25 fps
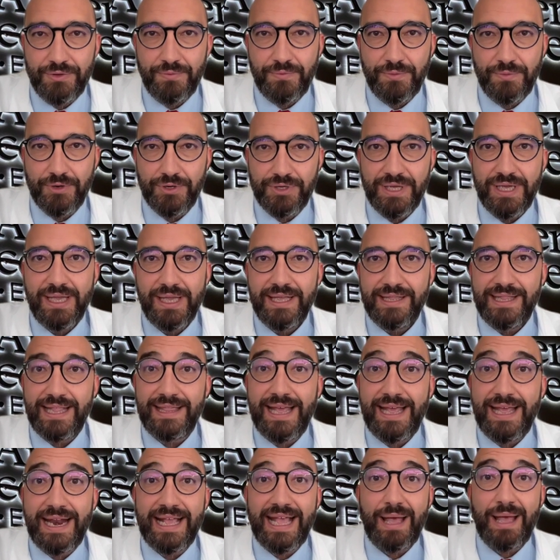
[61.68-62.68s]
tumors
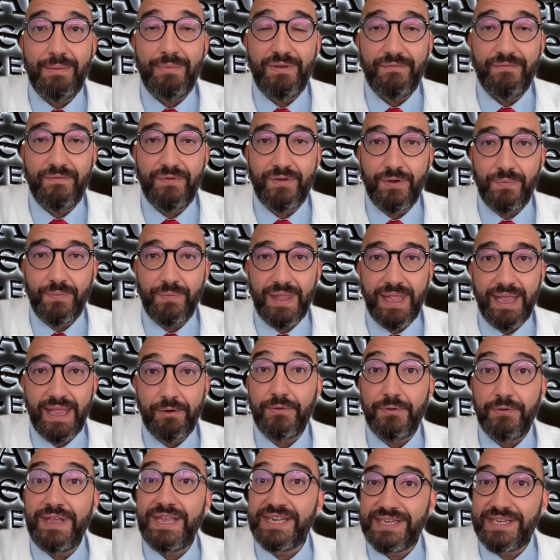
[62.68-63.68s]
that are coming from the
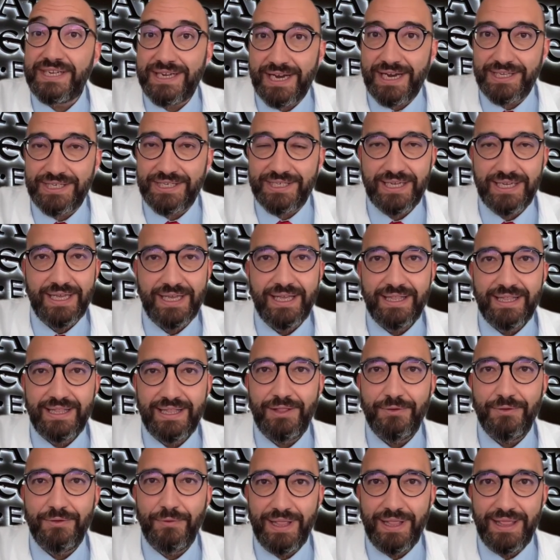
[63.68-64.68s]
research
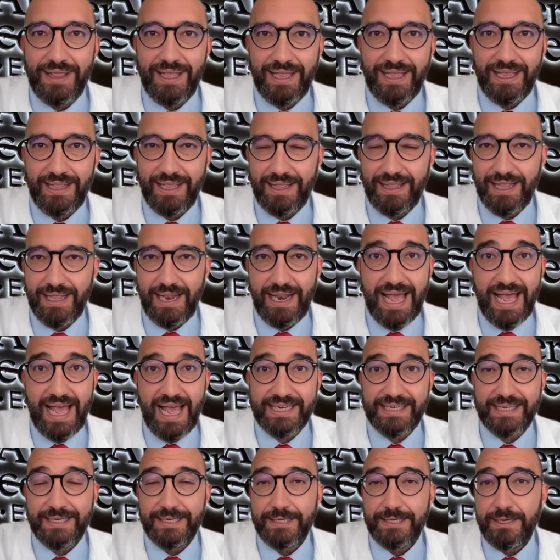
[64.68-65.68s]
that we did in the
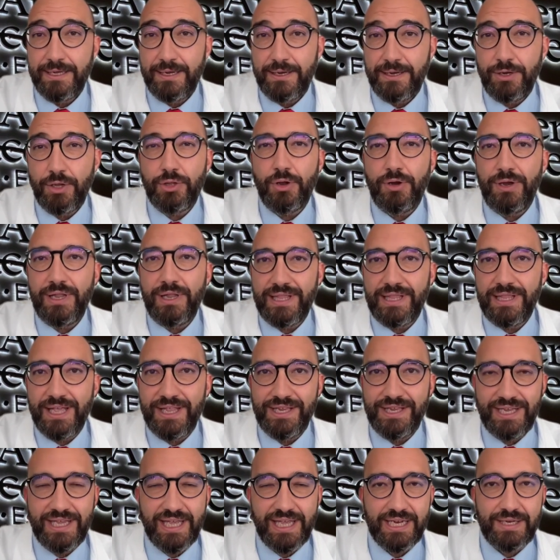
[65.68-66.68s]
last not only
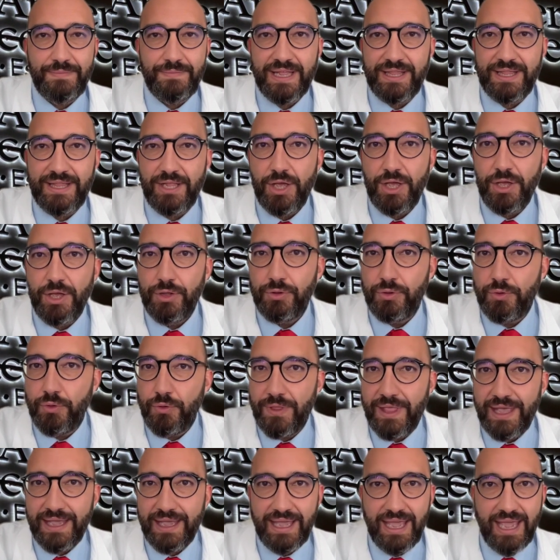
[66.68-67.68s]
10 years, but
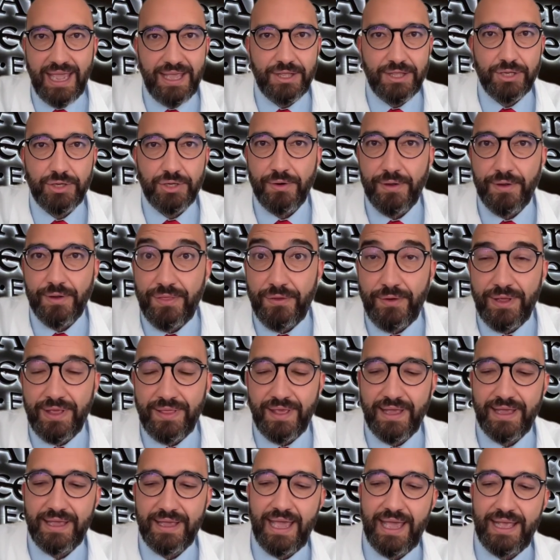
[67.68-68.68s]
2 decades or
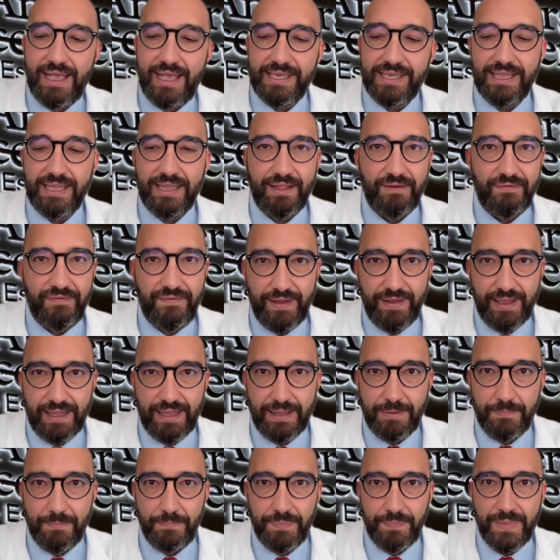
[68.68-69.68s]
3 decades in the
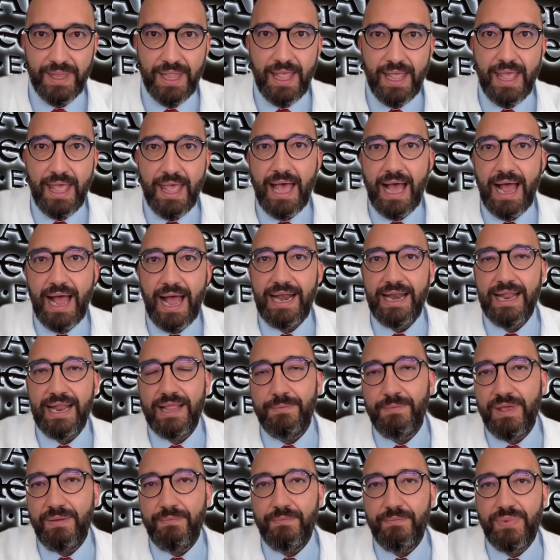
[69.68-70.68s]
field. And
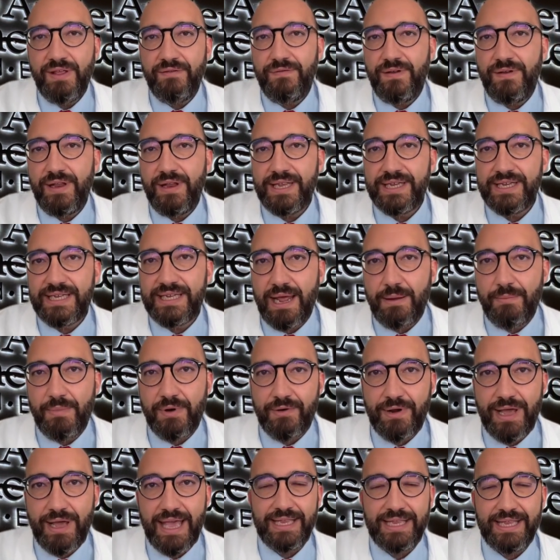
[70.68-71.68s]
let me briefly
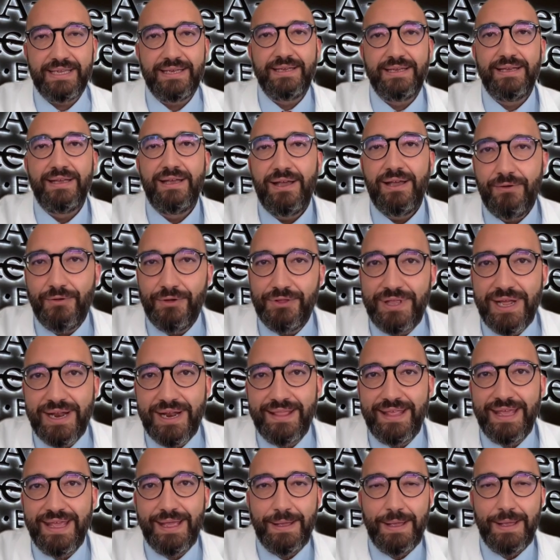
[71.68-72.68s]
summarize what
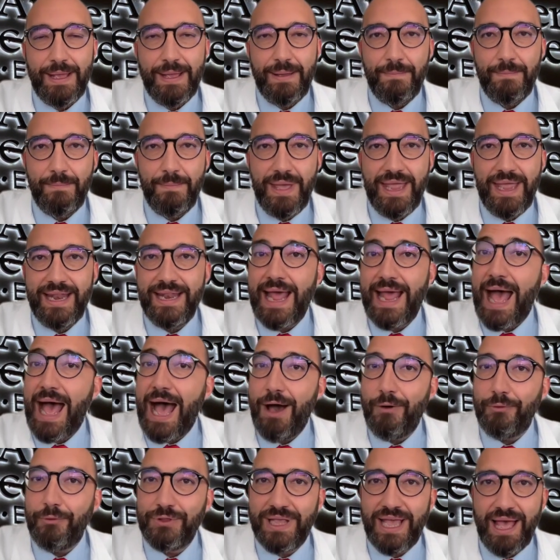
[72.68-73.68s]
are the main
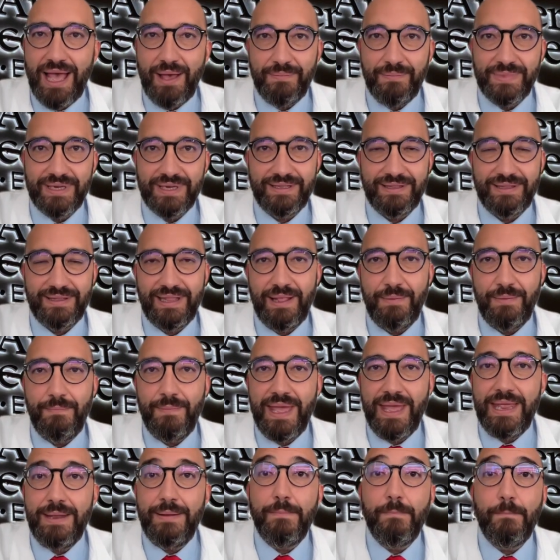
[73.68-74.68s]
outcomes, the
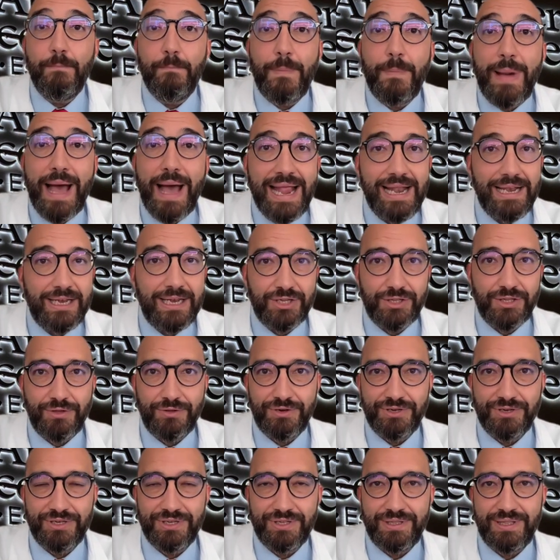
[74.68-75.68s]
main
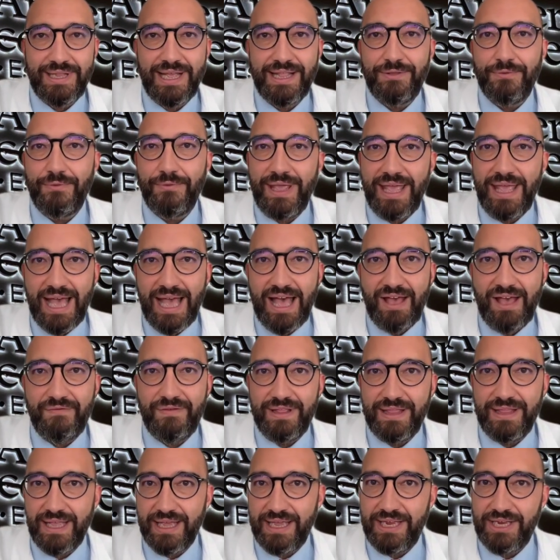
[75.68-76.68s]
milestones that we
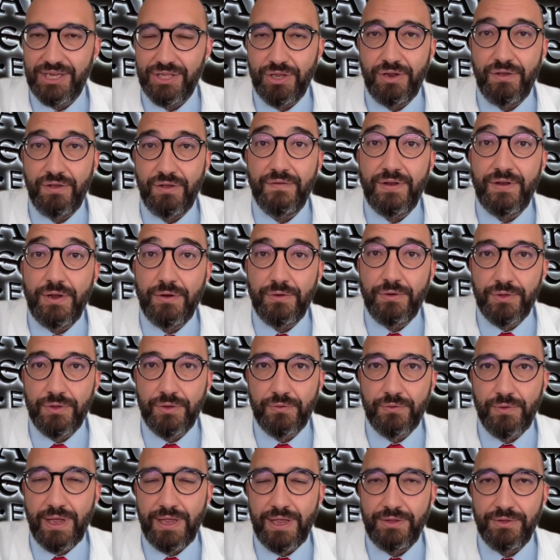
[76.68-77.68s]
have in the history of
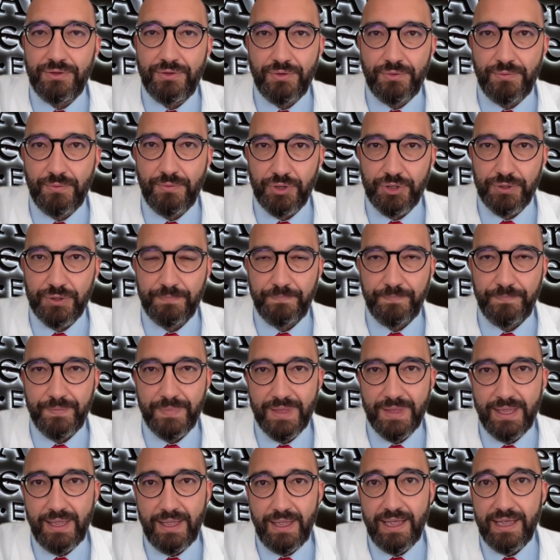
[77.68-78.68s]
neuroendocrine tumors.
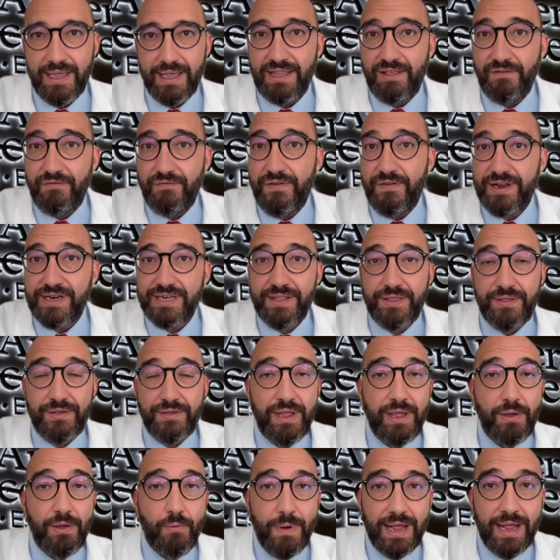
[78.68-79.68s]
The first
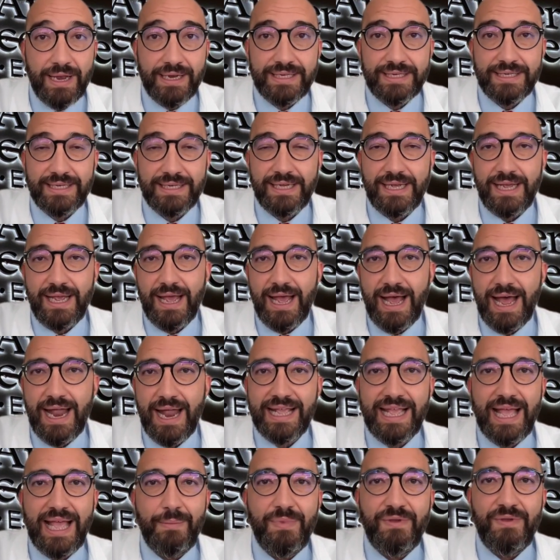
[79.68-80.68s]
3 ones
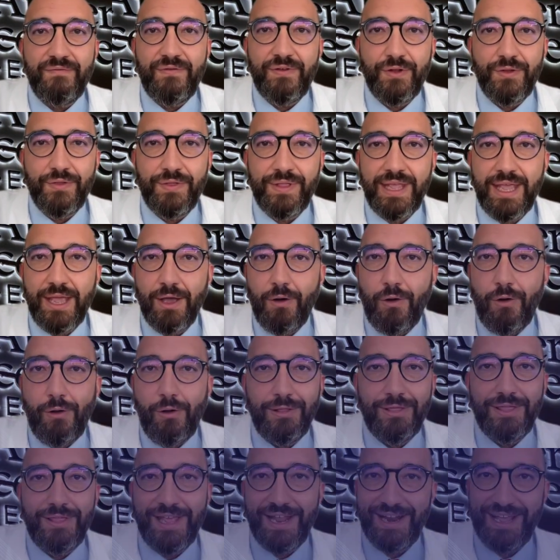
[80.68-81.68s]
are coming from the
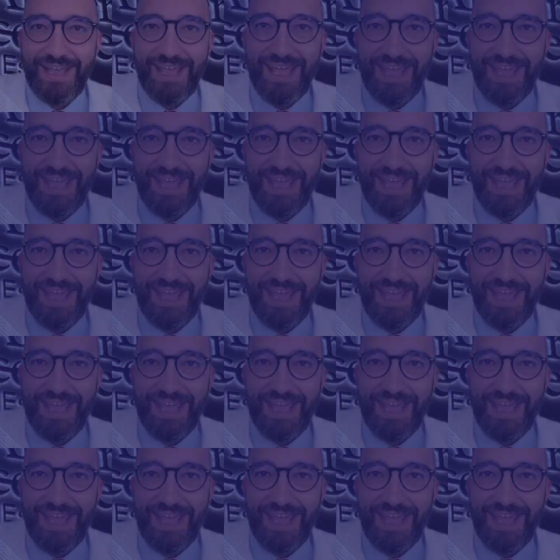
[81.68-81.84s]
older